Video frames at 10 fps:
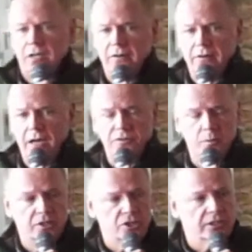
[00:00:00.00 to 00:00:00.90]
of
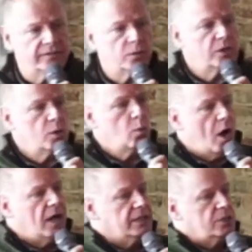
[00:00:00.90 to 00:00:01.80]
spiritual living, when you
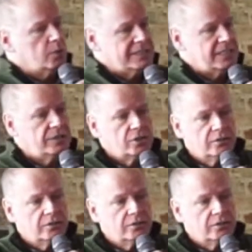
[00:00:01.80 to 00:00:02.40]
walk into a center